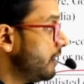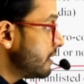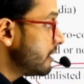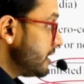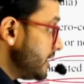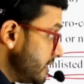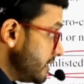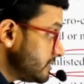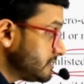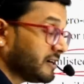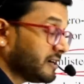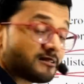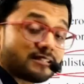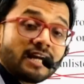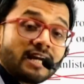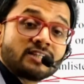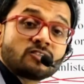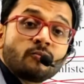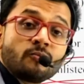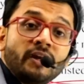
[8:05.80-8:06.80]
earlier the
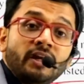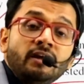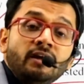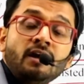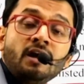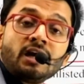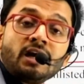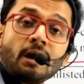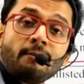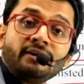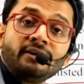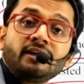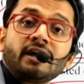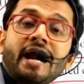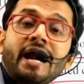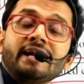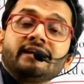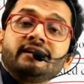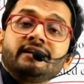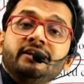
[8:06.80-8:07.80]
assets will come under
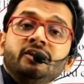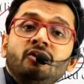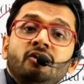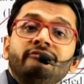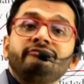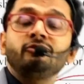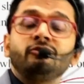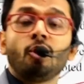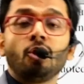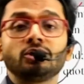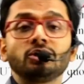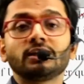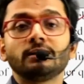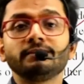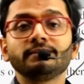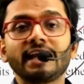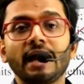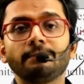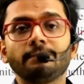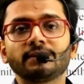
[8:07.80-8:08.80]
category of long
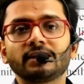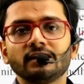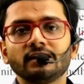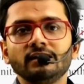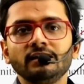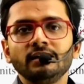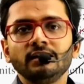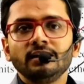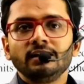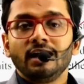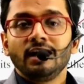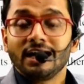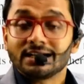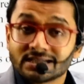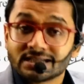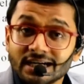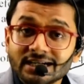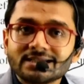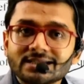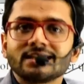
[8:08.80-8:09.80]
term capital
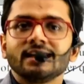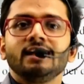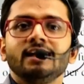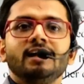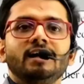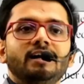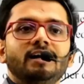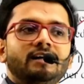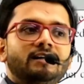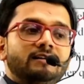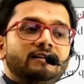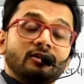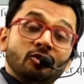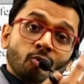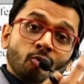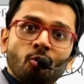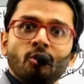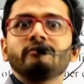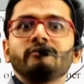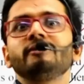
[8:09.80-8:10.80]
assets,
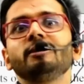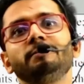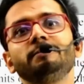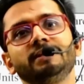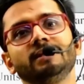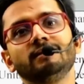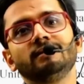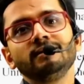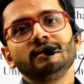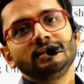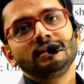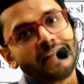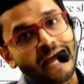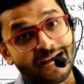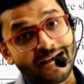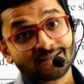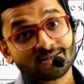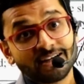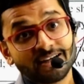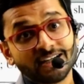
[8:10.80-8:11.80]
lower will be the
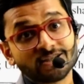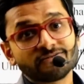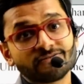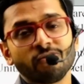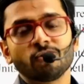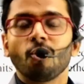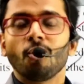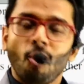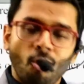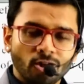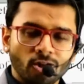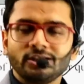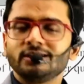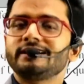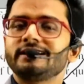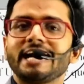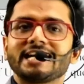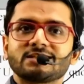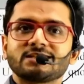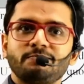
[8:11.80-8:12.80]
tax rates for all
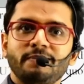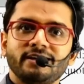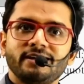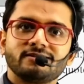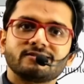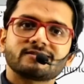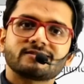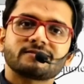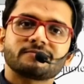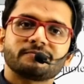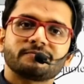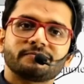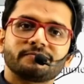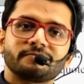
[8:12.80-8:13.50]
the taxpayers.